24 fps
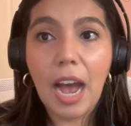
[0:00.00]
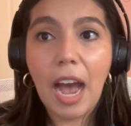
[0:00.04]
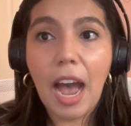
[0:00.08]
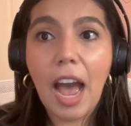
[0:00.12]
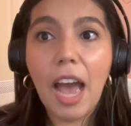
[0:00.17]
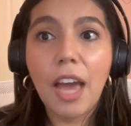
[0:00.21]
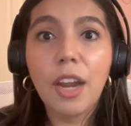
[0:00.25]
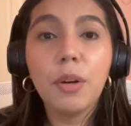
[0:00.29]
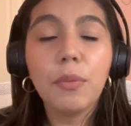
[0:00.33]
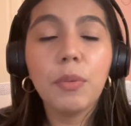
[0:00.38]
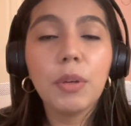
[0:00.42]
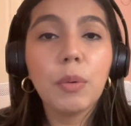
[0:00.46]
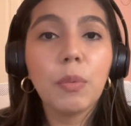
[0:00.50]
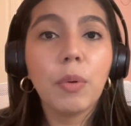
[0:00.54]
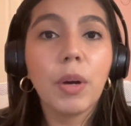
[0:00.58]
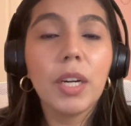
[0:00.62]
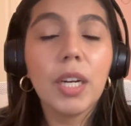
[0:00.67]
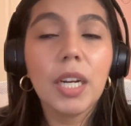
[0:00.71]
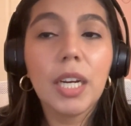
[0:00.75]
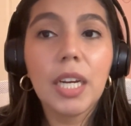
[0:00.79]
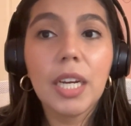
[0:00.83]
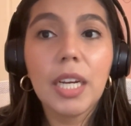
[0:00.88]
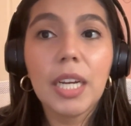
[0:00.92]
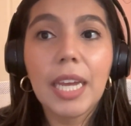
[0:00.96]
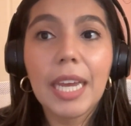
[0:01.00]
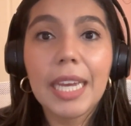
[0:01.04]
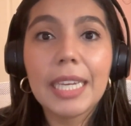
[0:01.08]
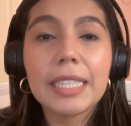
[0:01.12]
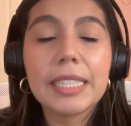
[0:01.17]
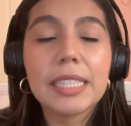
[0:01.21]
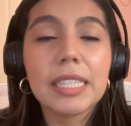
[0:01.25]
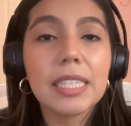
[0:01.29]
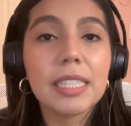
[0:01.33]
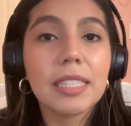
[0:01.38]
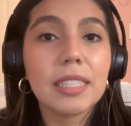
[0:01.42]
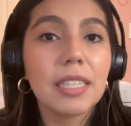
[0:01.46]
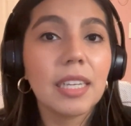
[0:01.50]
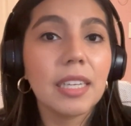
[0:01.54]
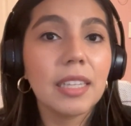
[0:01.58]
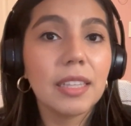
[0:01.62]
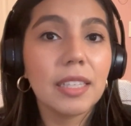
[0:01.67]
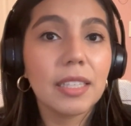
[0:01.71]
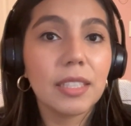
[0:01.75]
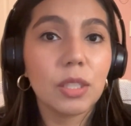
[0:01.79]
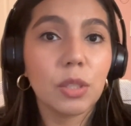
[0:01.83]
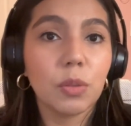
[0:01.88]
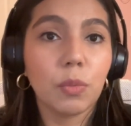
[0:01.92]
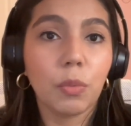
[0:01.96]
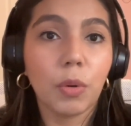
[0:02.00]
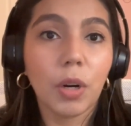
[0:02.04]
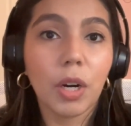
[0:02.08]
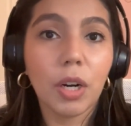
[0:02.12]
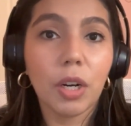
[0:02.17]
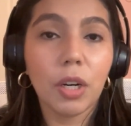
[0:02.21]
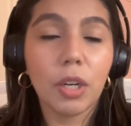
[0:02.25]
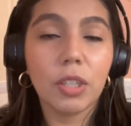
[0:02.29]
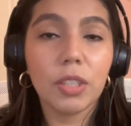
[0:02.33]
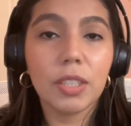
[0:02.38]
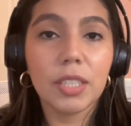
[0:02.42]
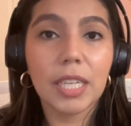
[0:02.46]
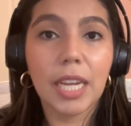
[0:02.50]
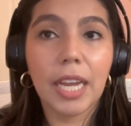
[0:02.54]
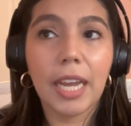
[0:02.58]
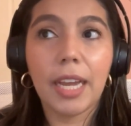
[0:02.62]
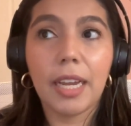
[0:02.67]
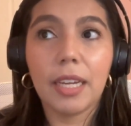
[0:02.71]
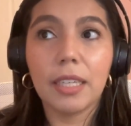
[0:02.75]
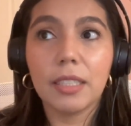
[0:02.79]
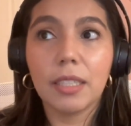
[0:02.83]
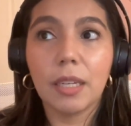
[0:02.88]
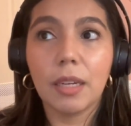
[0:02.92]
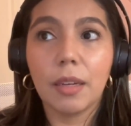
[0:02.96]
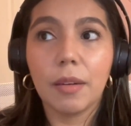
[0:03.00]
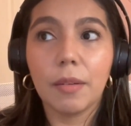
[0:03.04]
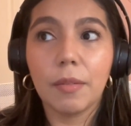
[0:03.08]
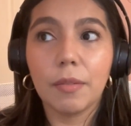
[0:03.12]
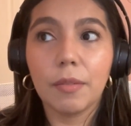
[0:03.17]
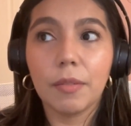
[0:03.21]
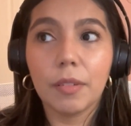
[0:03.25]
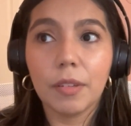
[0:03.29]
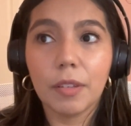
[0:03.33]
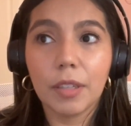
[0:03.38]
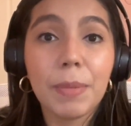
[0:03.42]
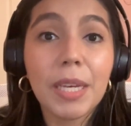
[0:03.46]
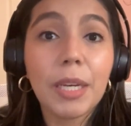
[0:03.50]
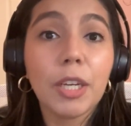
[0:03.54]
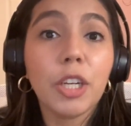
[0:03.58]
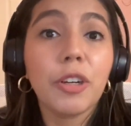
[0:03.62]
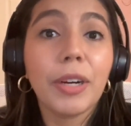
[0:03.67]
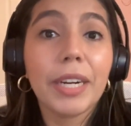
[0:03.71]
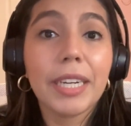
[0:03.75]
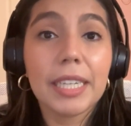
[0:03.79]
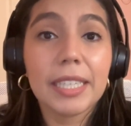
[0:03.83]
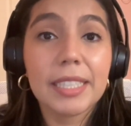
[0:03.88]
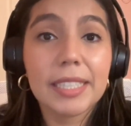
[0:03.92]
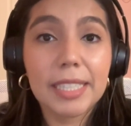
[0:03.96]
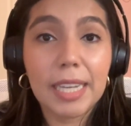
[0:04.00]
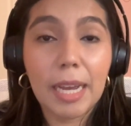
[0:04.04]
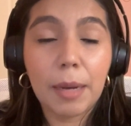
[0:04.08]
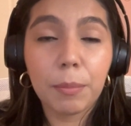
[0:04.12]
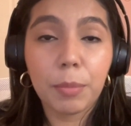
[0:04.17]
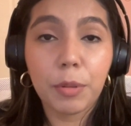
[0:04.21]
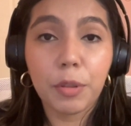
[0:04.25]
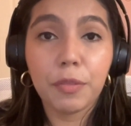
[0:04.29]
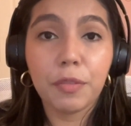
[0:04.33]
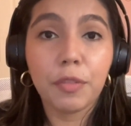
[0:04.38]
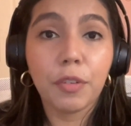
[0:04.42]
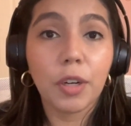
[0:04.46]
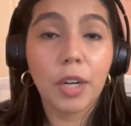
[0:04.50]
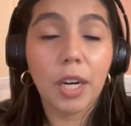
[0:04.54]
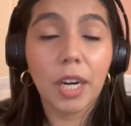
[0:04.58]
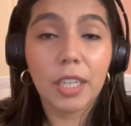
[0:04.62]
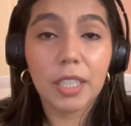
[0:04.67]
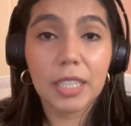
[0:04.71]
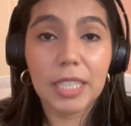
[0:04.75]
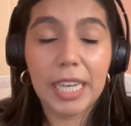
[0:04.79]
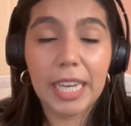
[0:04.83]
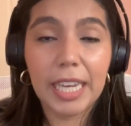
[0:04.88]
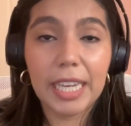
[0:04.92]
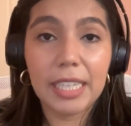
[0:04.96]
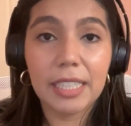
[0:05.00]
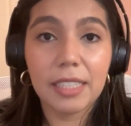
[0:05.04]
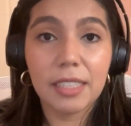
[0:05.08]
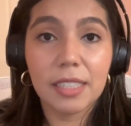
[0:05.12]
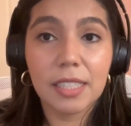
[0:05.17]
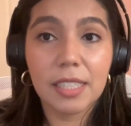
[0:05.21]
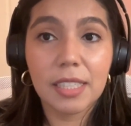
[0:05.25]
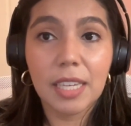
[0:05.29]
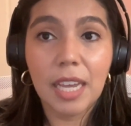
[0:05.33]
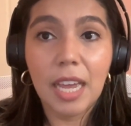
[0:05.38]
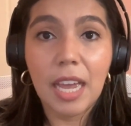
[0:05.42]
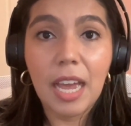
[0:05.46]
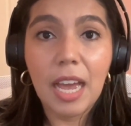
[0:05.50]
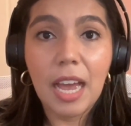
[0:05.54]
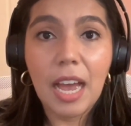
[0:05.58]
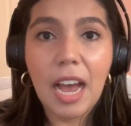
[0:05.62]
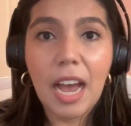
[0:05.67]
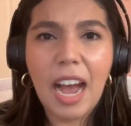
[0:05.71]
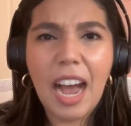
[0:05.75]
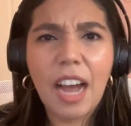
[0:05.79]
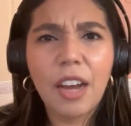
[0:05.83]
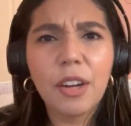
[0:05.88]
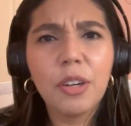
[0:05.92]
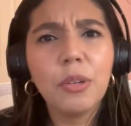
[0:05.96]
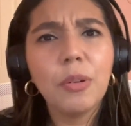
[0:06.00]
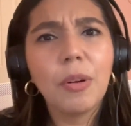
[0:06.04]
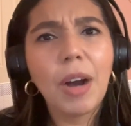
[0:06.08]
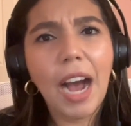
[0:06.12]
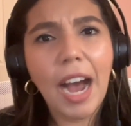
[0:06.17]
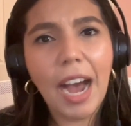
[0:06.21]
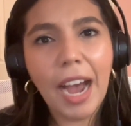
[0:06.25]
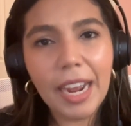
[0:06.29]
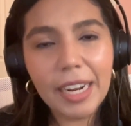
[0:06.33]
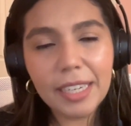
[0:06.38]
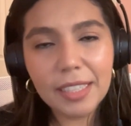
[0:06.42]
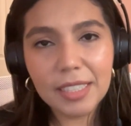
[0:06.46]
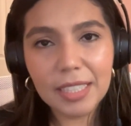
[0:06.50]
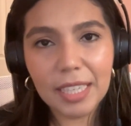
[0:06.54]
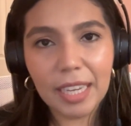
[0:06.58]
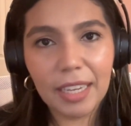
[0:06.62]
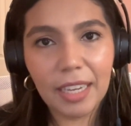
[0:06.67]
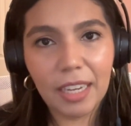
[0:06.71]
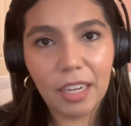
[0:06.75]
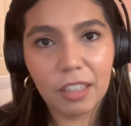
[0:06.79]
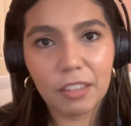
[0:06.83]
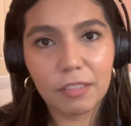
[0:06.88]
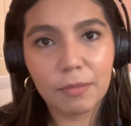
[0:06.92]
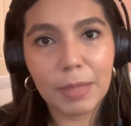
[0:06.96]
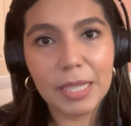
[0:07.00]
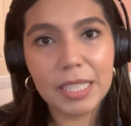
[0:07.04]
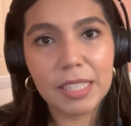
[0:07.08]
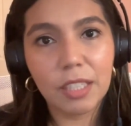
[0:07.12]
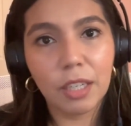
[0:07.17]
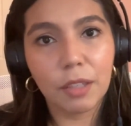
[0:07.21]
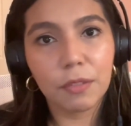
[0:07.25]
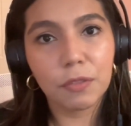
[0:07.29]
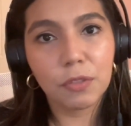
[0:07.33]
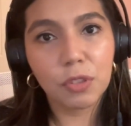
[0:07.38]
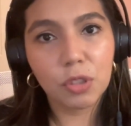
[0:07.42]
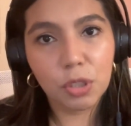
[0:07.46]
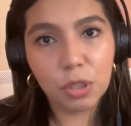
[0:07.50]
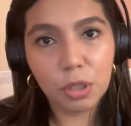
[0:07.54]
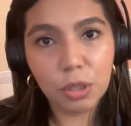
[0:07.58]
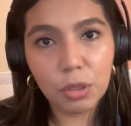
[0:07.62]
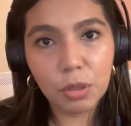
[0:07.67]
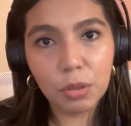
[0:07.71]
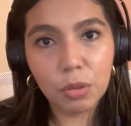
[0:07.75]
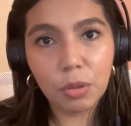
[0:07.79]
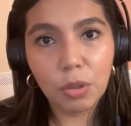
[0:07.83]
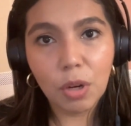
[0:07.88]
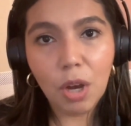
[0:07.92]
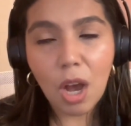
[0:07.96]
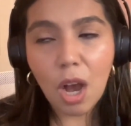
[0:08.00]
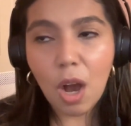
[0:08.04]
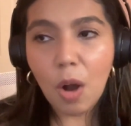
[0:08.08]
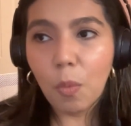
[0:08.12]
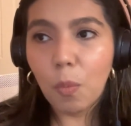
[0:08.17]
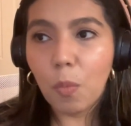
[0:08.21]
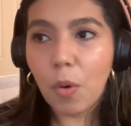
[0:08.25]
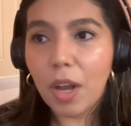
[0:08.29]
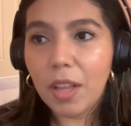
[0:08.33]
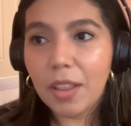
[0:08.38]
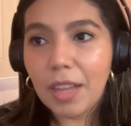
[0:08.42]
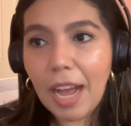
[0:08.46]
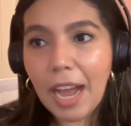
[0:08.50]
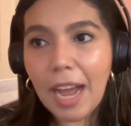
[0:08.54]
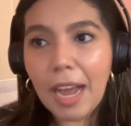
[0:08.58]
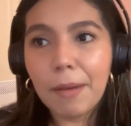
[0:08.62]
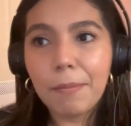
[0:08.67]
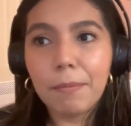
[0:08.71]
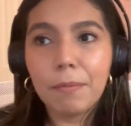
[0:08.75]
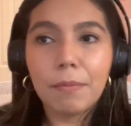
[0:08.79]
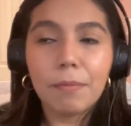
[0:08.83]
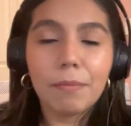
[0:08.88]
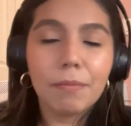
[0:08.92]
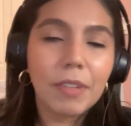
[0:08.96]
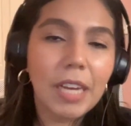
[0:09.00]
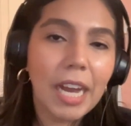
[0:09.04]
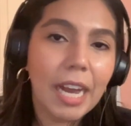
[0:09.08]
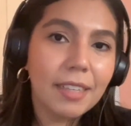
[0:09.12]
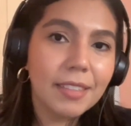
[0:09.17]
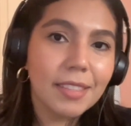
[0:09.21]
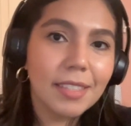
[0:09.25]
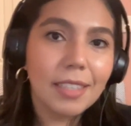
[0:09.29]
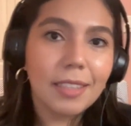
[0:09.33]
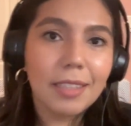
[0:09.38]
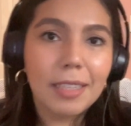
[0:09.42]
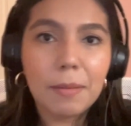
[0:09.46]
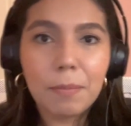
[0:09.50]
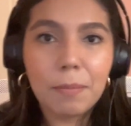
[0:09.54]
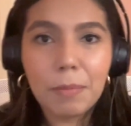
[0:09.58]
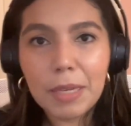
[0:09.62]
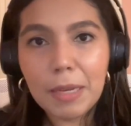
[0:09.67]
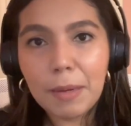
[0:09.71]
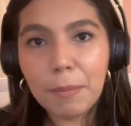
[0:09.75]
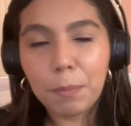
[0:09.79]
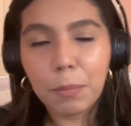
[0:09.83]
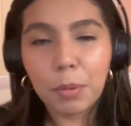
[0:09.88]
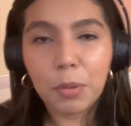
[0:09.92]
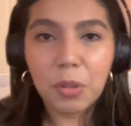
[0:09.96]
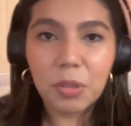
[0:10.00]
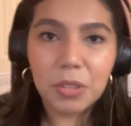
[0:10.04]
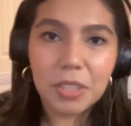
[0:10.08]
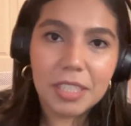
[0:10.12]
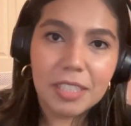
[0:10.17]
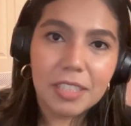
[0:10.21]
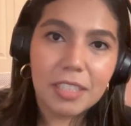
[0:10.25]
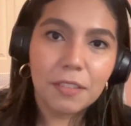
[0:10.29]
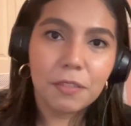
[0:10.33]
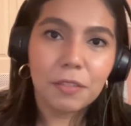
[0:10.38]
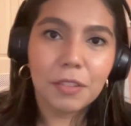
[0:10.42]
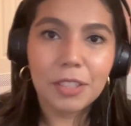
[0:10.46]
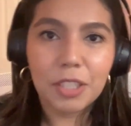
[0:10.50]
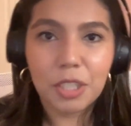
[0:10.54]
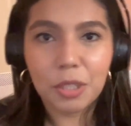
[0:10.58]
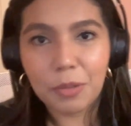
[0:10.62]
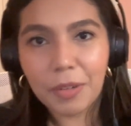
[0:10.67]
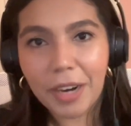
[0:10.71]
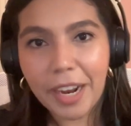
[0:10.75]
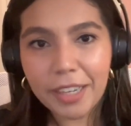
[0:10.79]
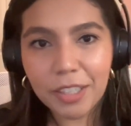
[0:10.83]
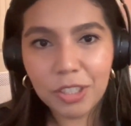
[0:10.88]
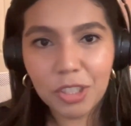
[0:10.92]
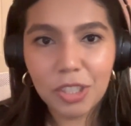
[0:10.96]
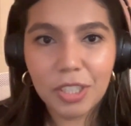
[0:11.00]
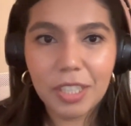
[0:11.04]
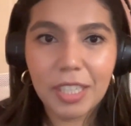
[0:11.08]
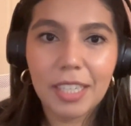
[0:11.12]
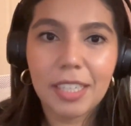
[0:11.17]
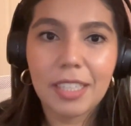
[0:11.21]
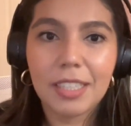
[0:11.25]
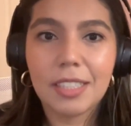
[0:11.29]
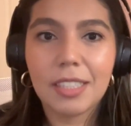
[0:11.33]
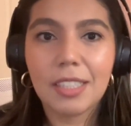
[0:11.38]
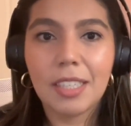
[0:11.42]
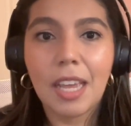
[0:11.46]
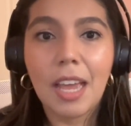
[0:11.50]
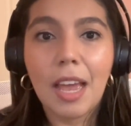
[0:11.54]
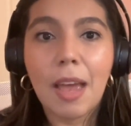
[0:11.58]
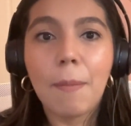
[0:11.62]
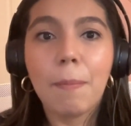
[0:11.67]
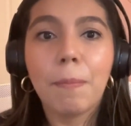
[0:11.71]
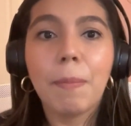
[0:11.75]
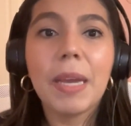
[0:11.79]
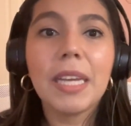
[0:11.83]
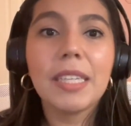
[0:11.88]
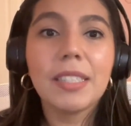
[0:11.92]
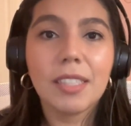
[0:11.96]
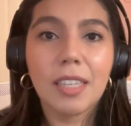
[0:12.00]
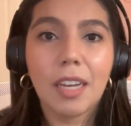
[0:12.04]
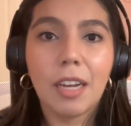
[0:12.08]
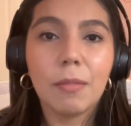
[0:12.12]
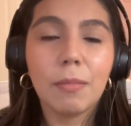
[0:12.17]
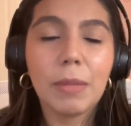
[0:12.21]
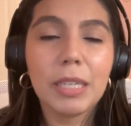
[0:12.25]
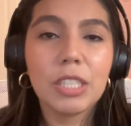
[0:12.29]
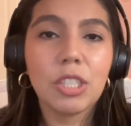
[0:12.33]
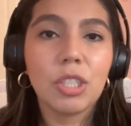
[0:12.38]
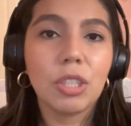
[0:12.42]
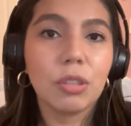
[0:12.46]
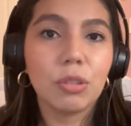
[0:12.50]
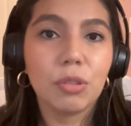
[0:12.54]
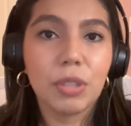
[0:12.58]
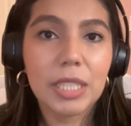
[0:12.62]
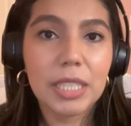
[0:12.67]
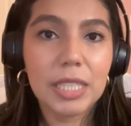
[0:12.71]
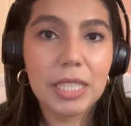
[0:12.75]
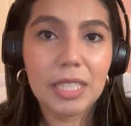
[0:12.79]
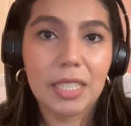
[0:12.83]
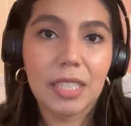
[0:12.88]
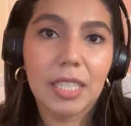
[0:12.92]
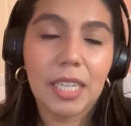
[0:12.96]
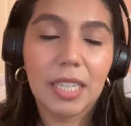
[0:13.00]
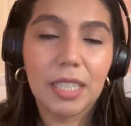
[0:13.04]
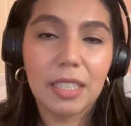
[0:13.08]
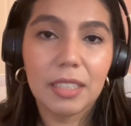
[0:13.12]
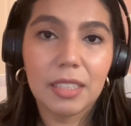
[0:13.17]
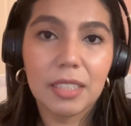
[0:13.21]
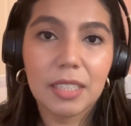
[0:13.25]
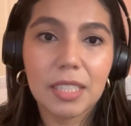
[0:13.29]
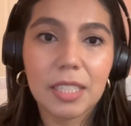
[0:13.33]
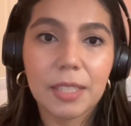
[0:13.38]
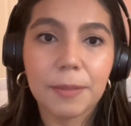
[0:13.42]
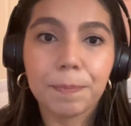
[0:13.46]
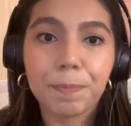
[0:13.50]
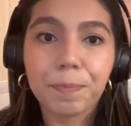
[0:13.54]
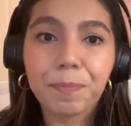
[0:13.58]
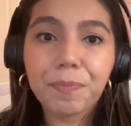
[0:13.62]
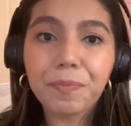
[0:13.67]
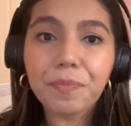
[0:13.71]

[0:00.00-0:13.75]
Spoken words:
How do we want to exist in this world and be a great example for our kids? How do I take care of myself too while I'm constantly being pulled in different directions based on my children's needs?